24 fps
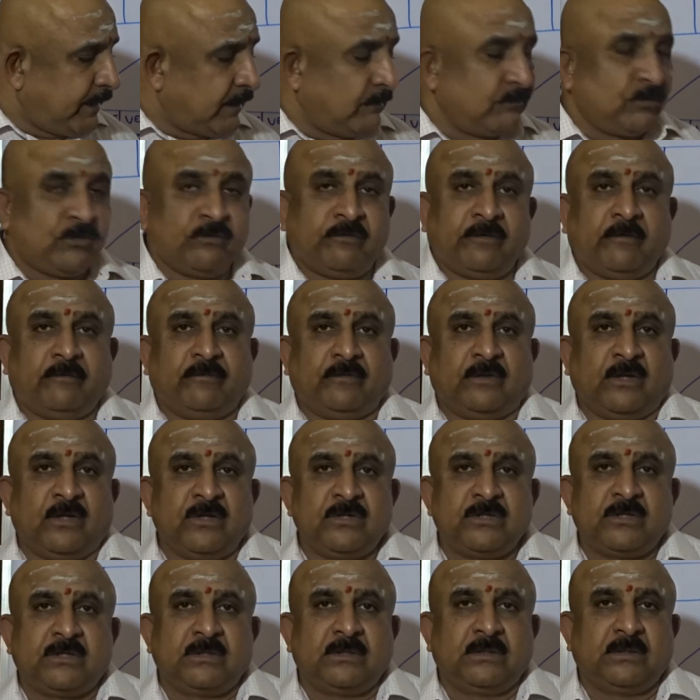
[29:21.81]
When we come to
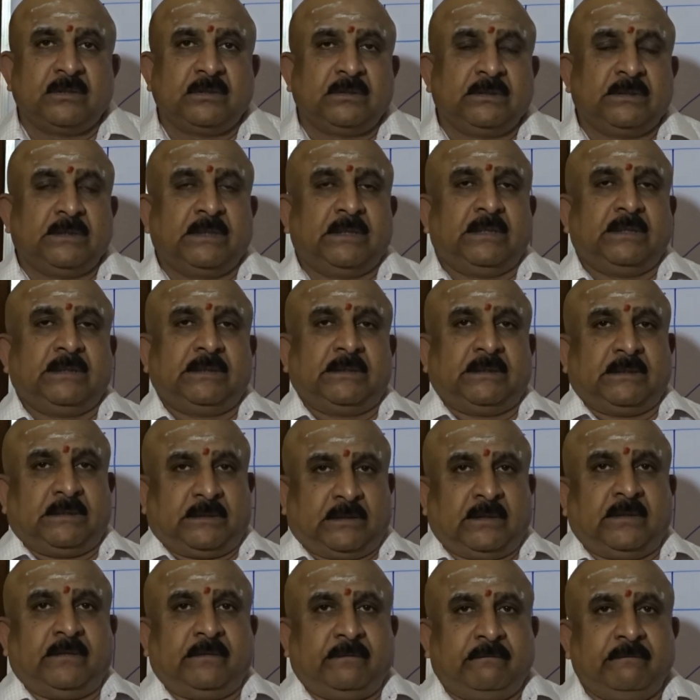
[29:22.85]
fifth house,
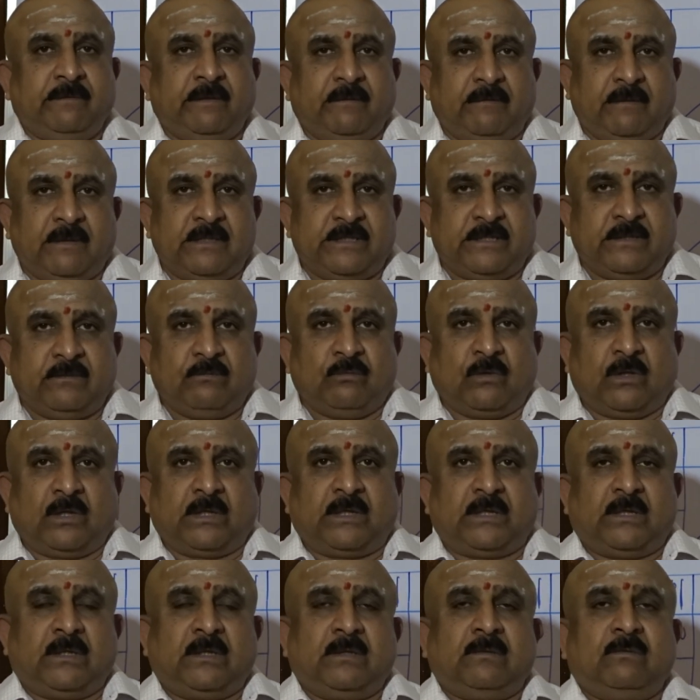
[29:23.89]
we will
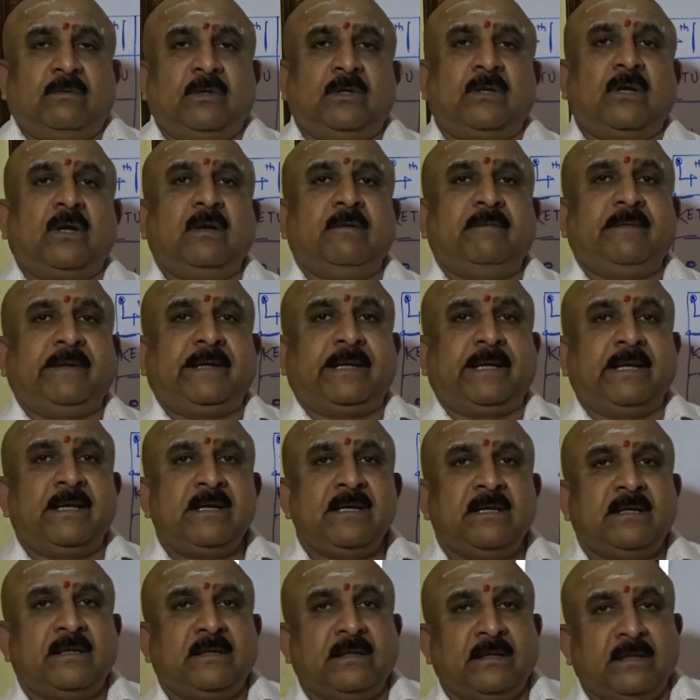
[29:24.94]
see what
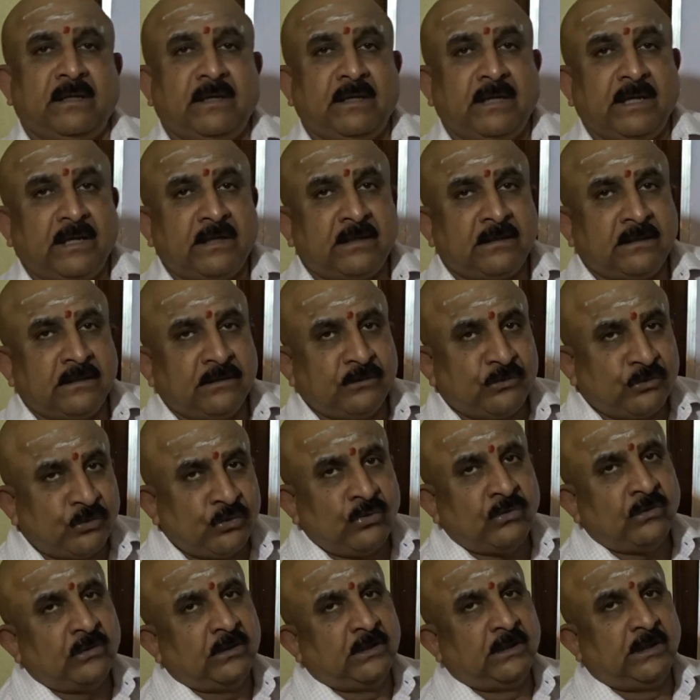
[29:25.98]
all we can
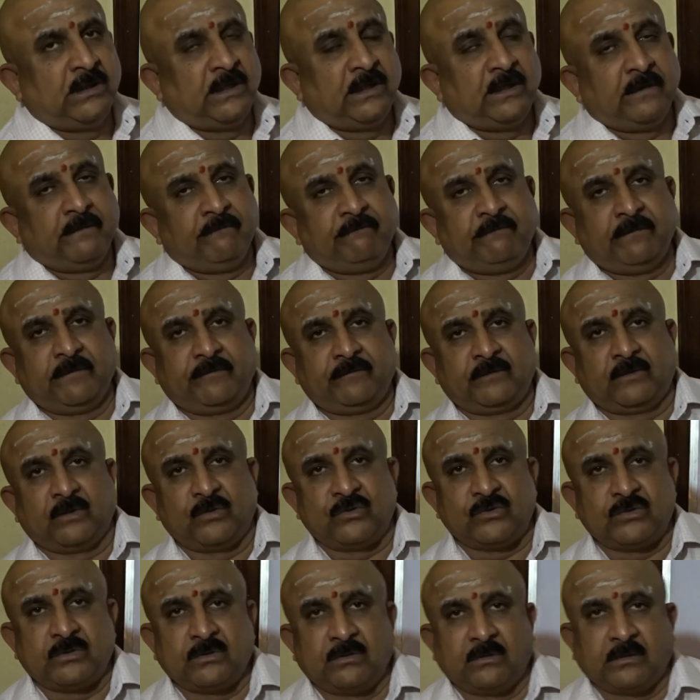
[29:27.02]
learn through
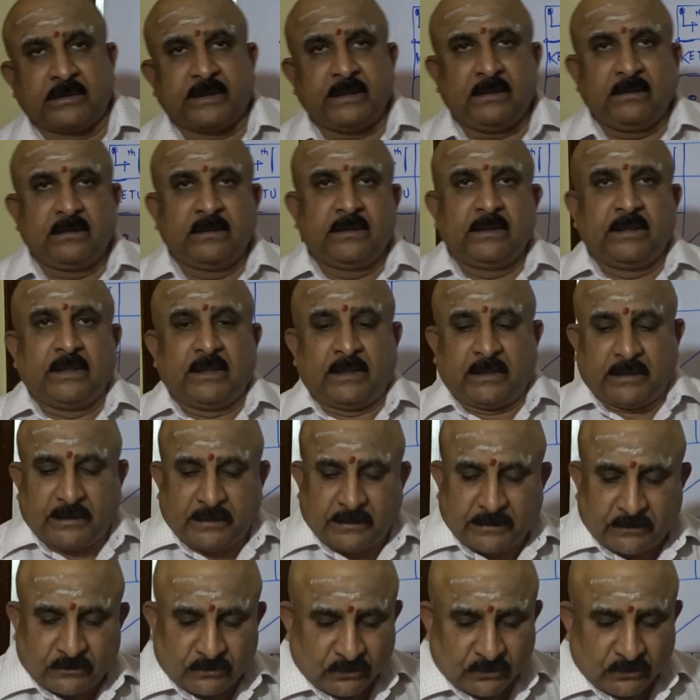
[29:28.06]
fifth house. Okay.